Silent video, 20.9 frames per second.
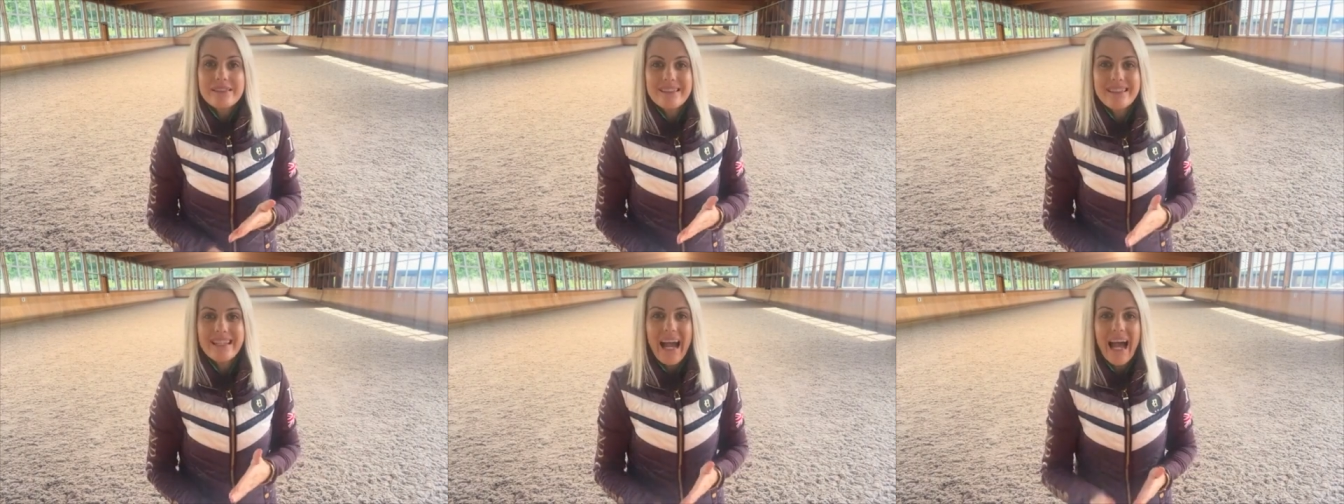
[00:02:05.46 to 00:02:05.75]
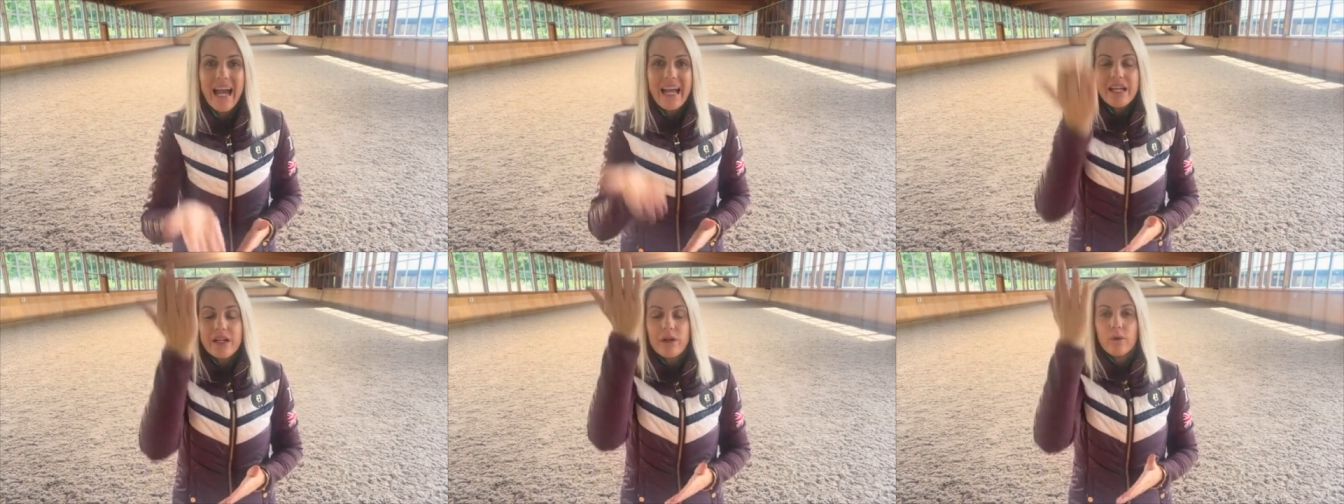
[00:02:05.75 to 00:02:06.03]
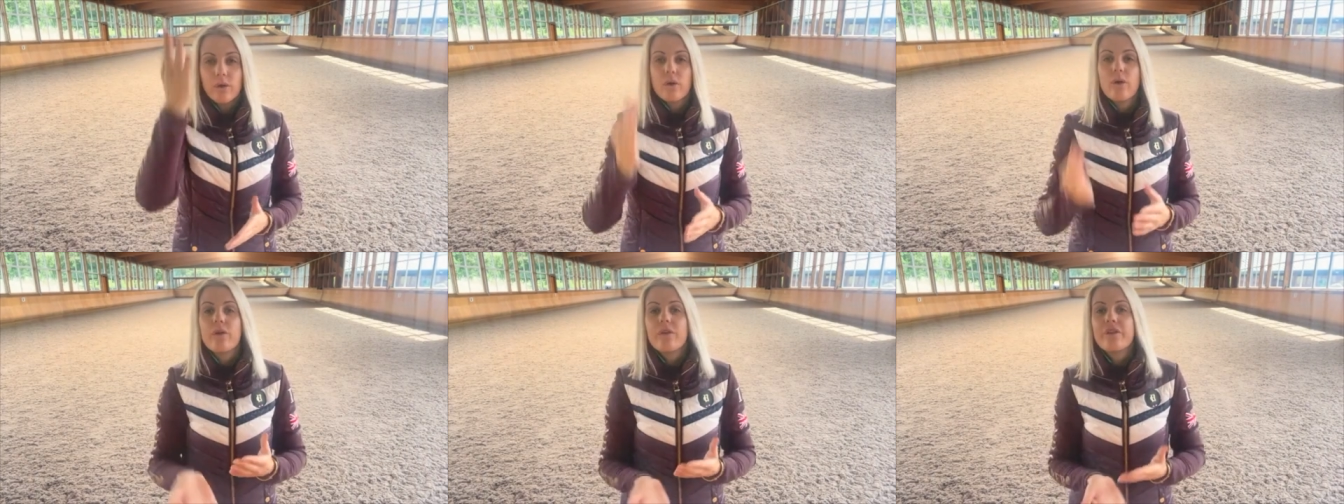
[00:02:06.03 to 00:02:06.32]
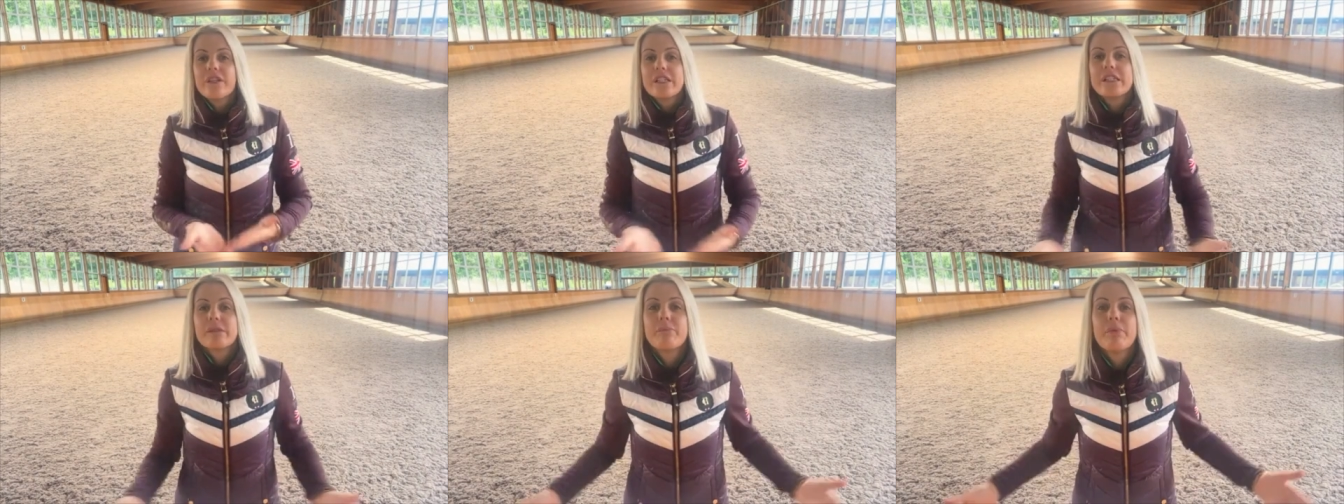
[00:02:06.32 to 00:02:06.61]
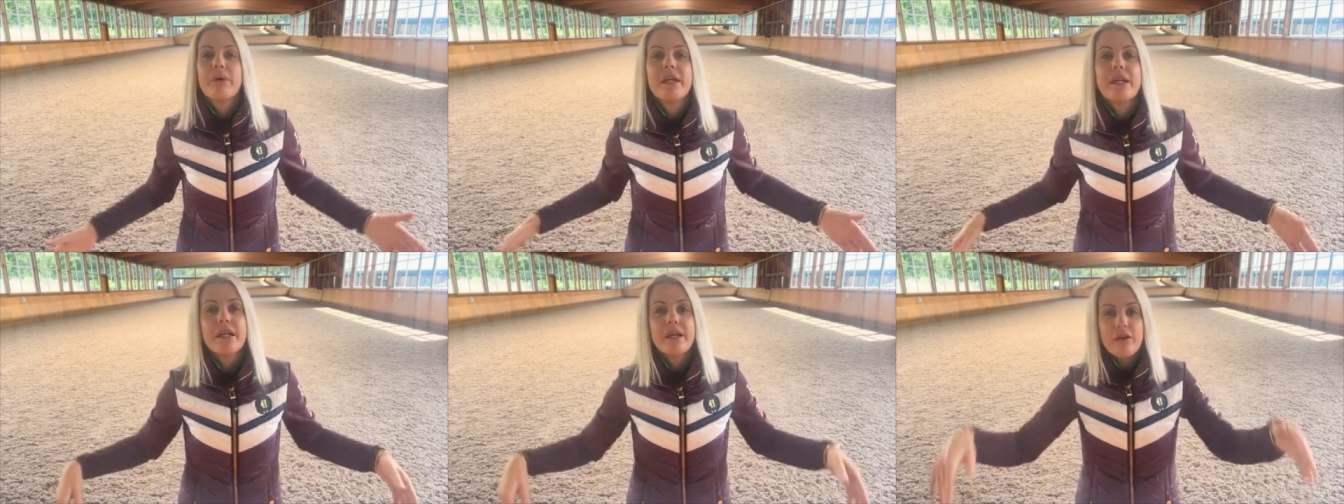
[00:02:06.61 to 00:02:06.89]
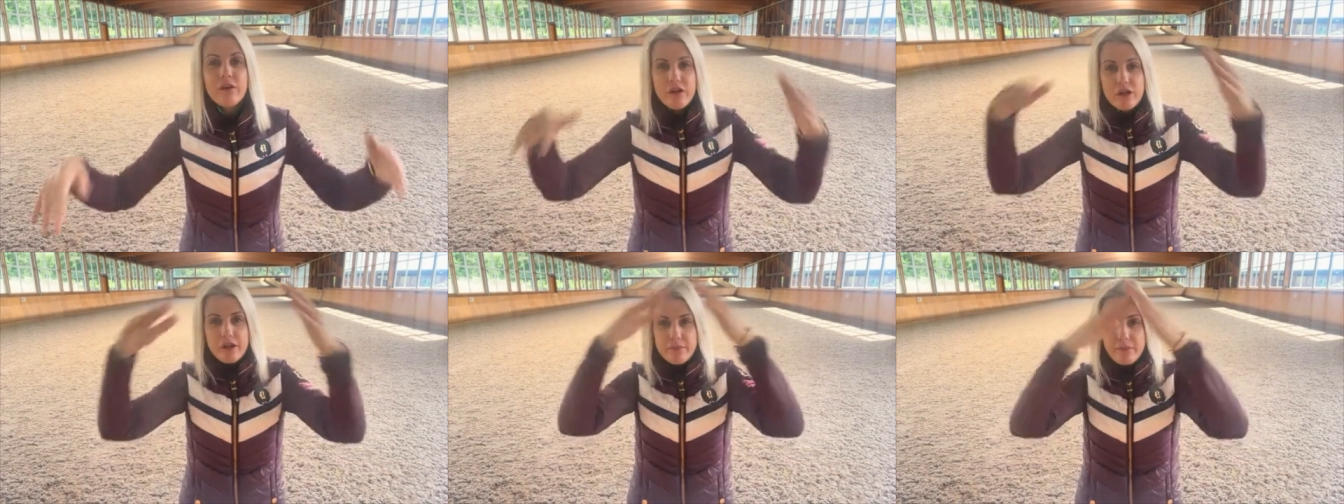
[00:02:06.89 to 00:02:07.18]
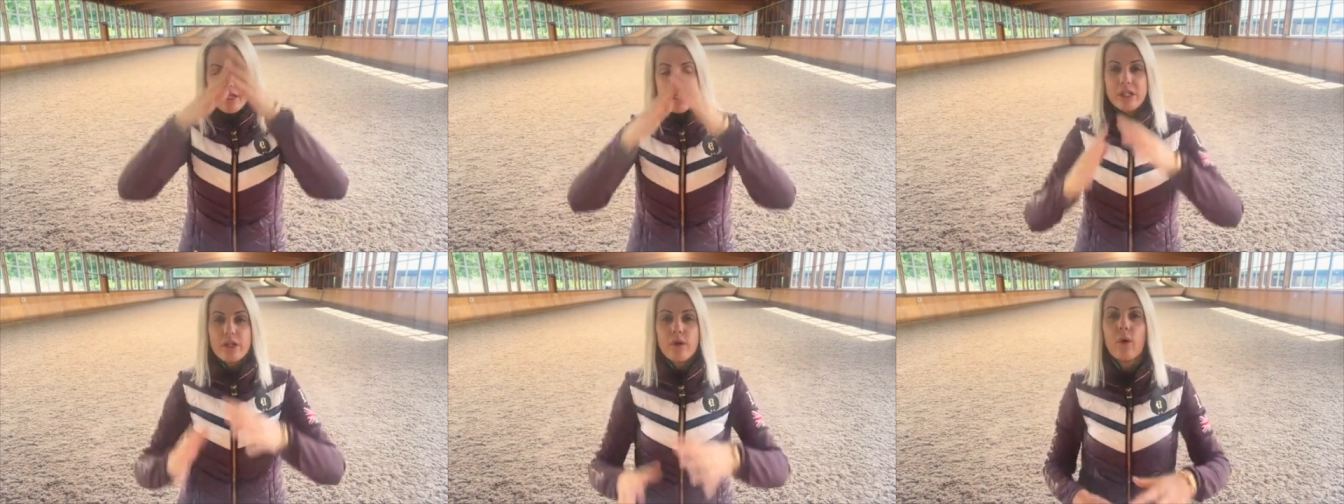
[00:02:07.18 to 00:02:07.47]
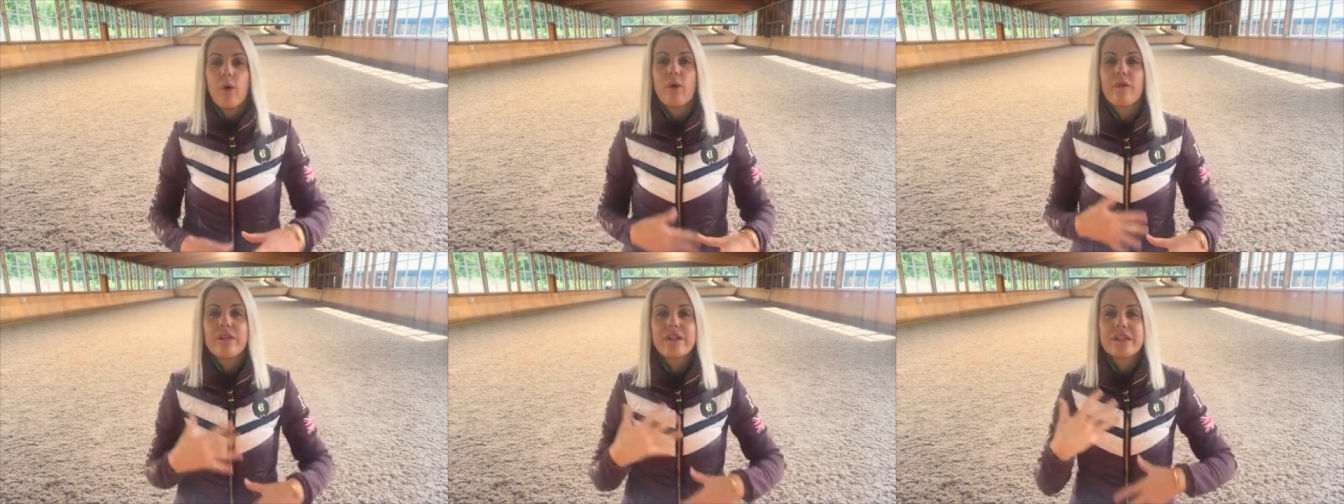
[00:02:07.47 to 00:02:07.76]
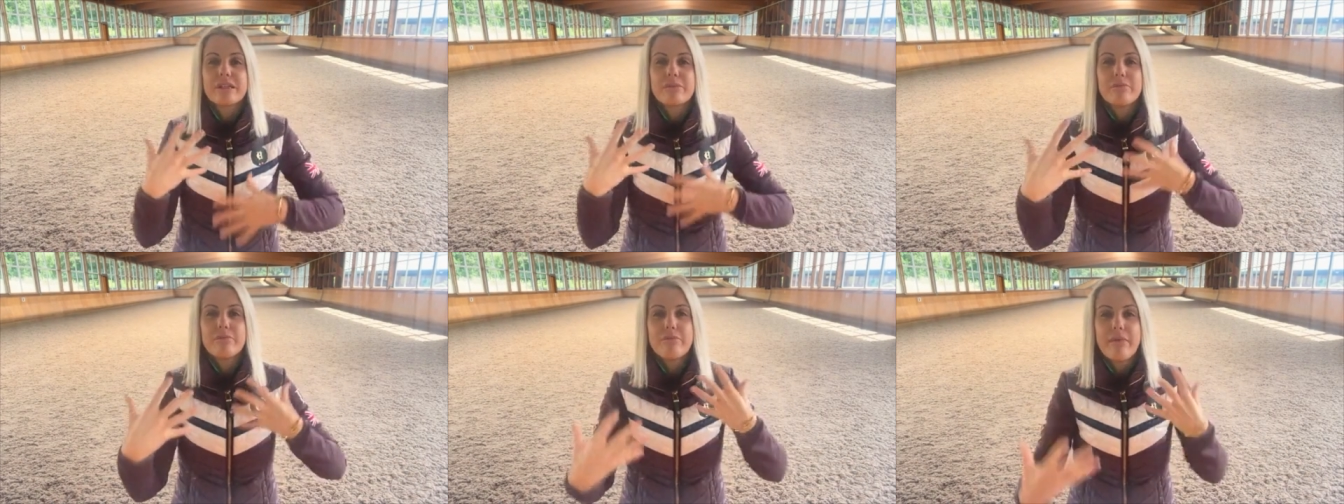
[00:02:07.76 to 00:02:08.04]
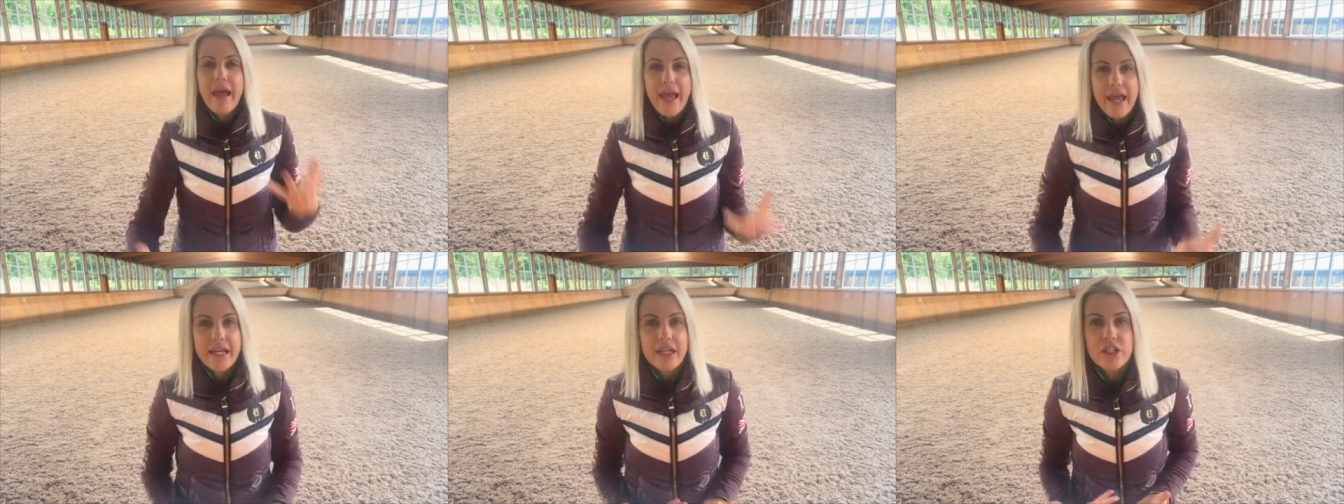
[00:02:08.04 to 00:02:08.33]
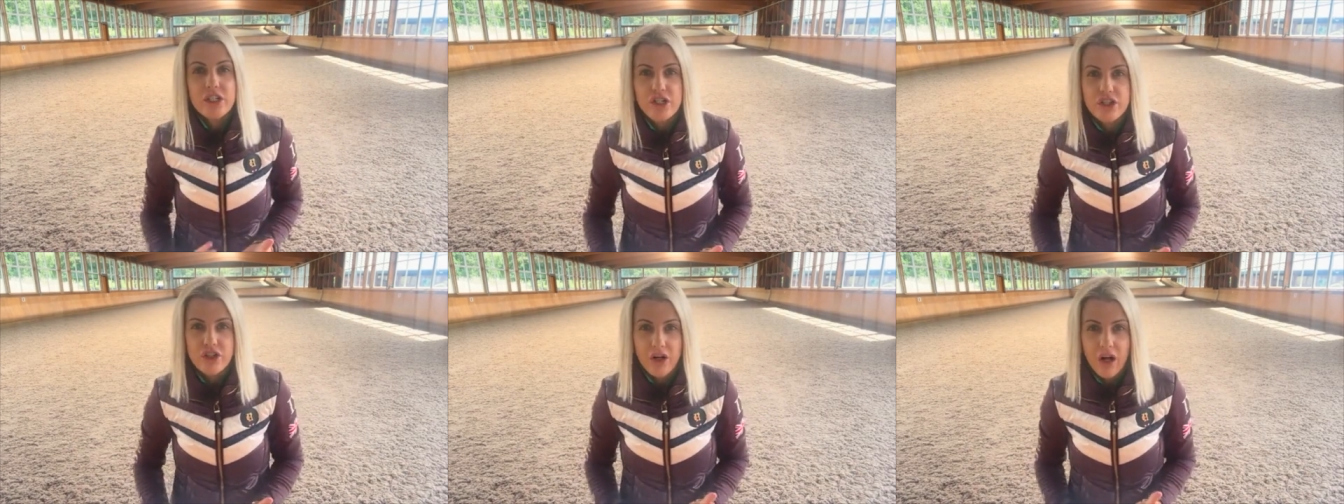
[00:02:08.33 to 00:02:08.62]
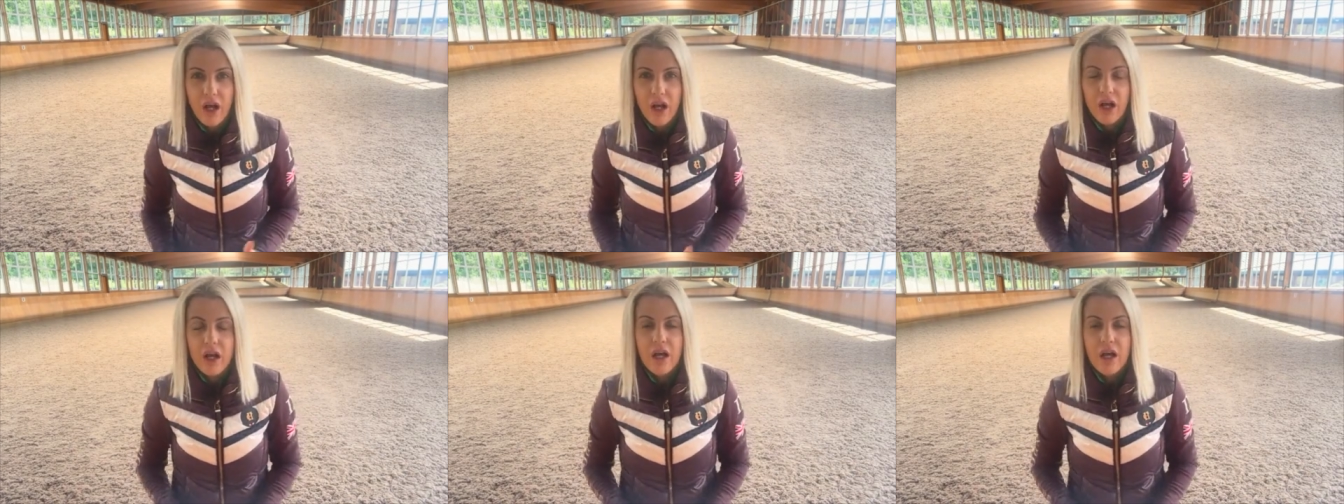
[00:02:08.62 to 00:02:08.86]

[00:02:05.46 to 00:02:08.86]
scale or this pyramid or this mantra